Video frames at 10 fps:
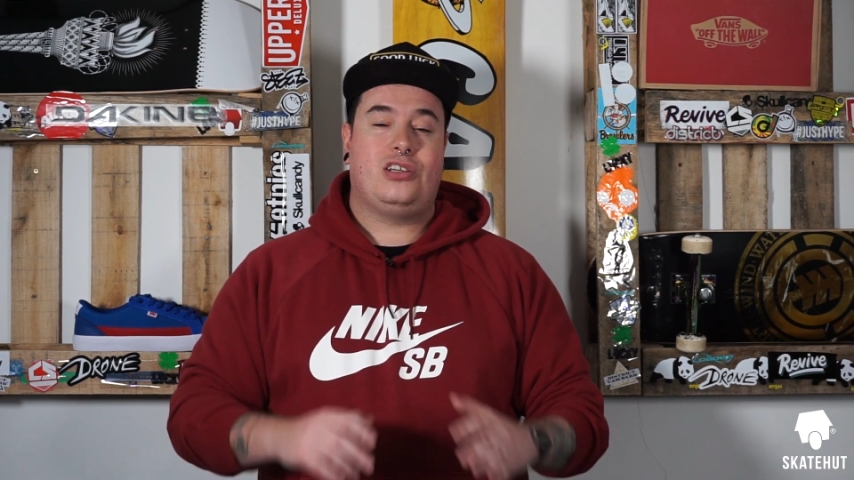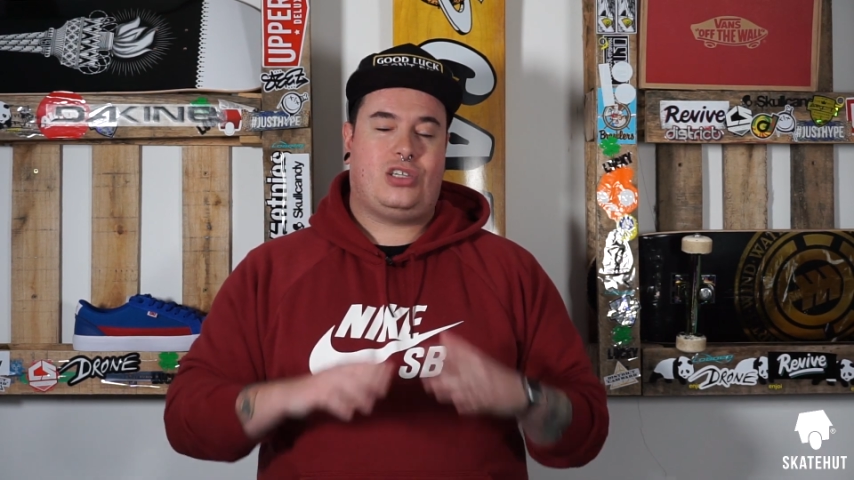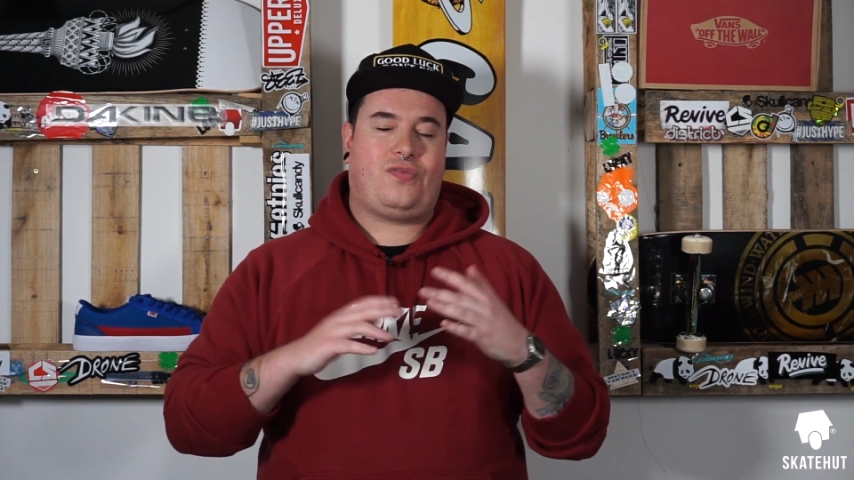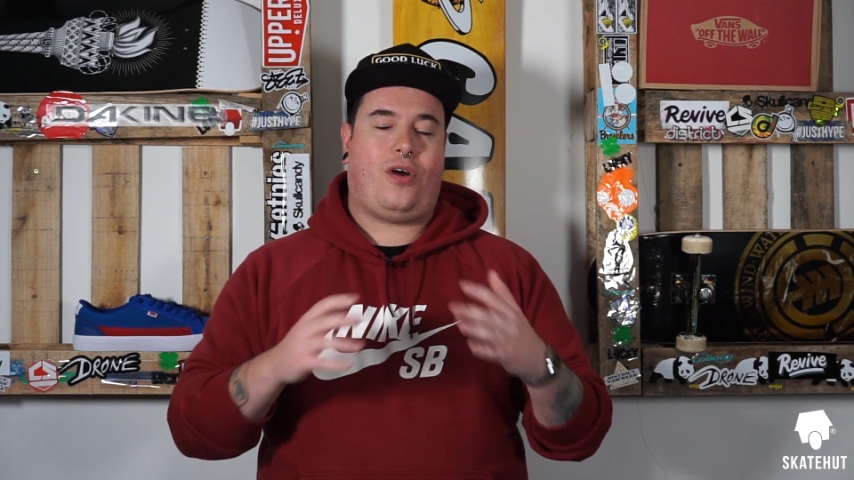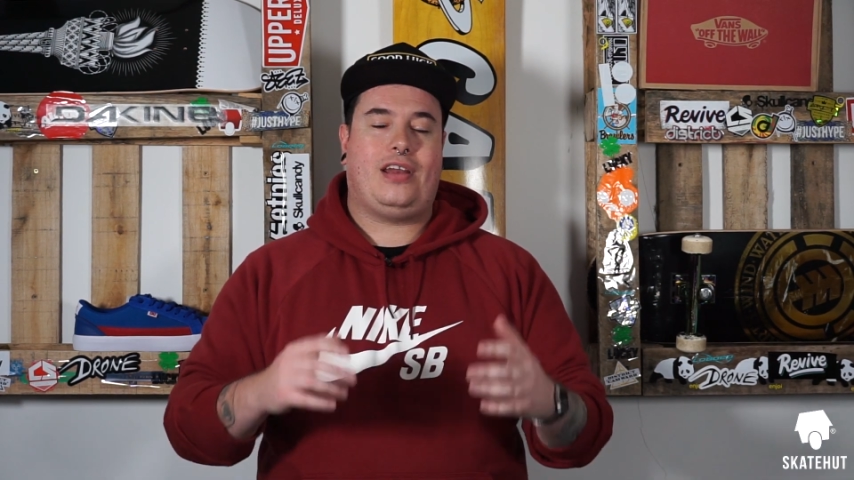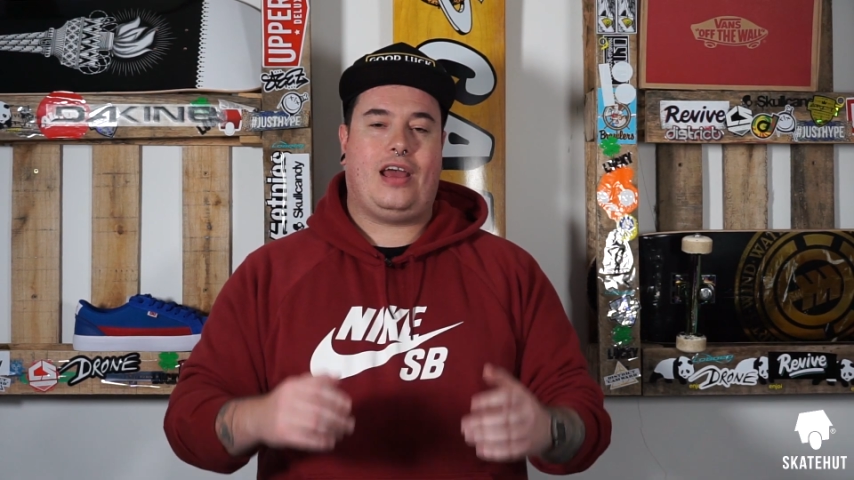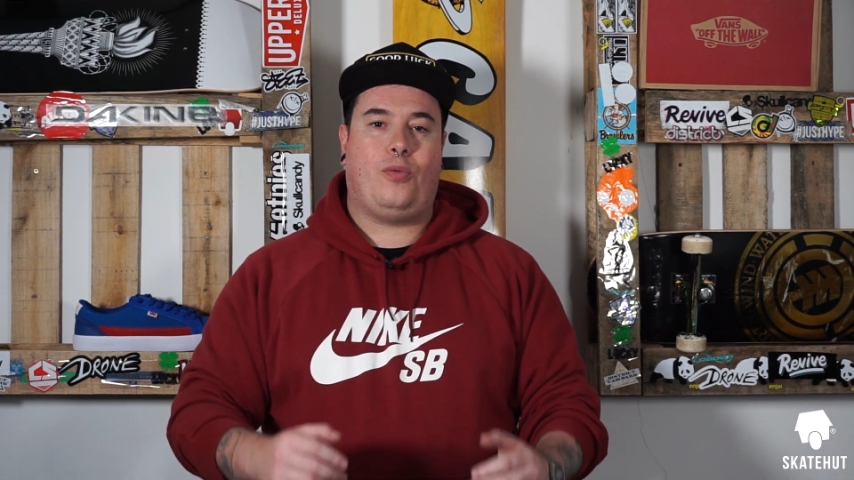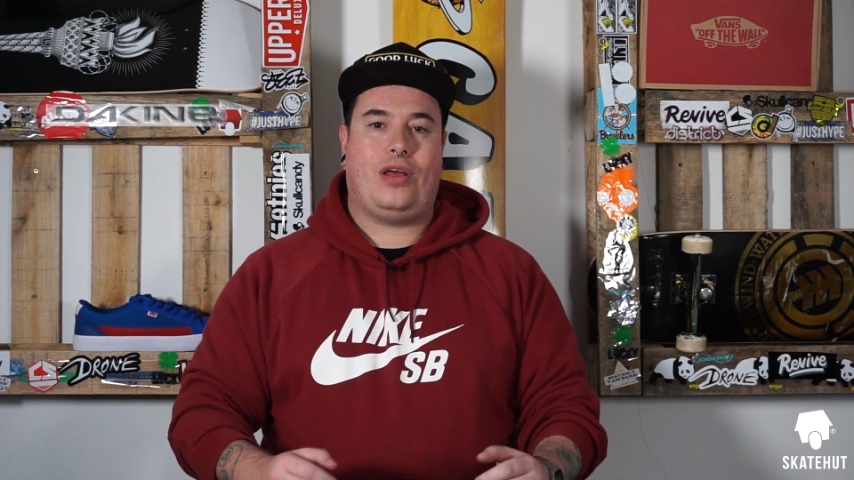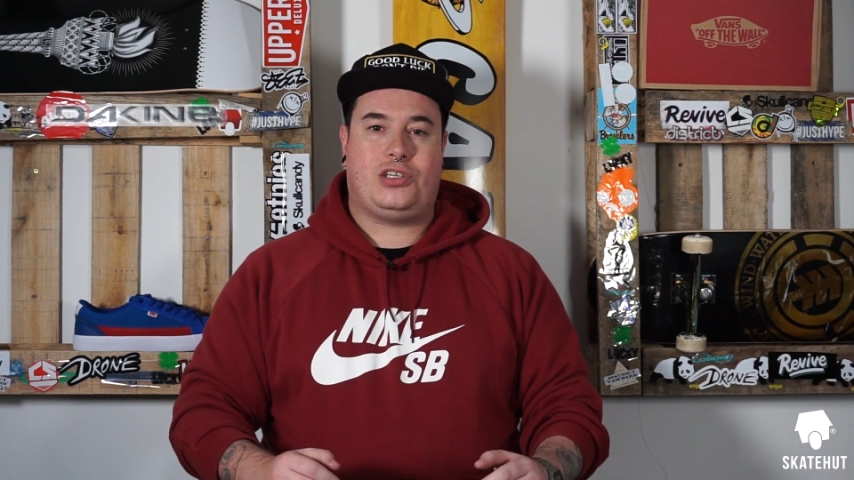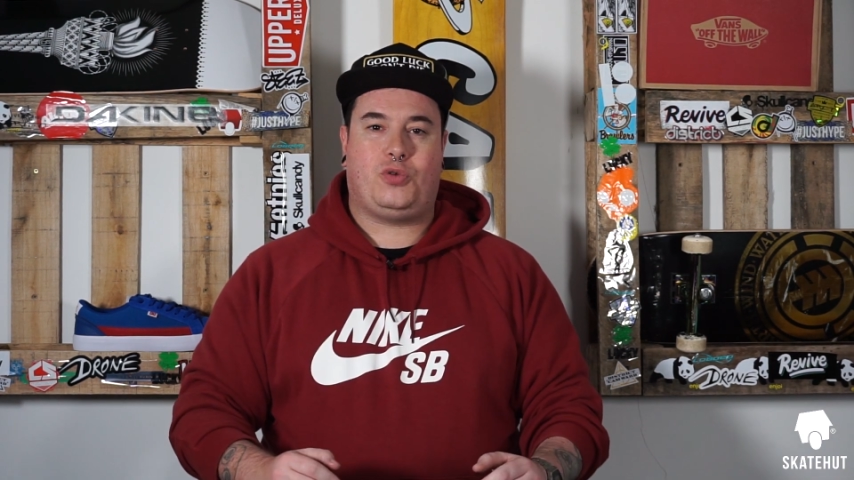Just find out
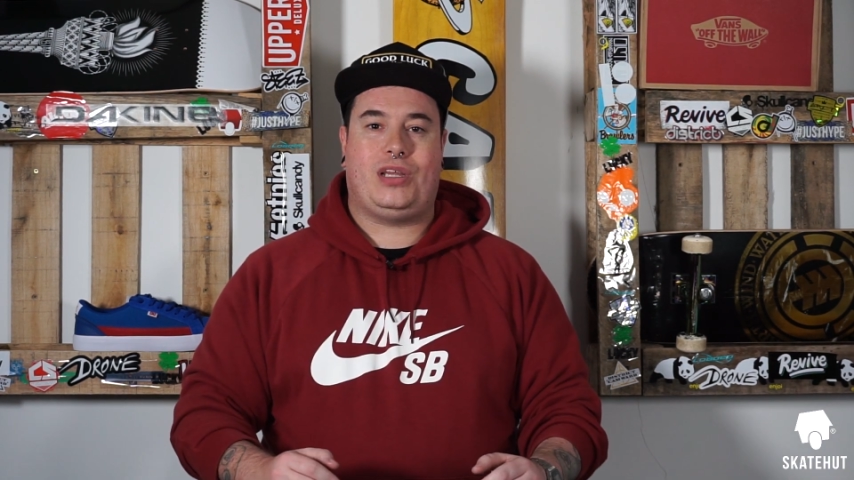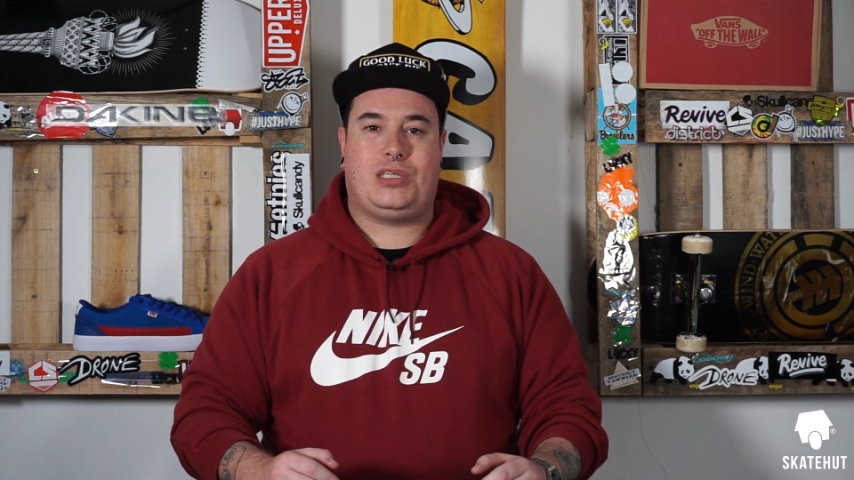where the sweet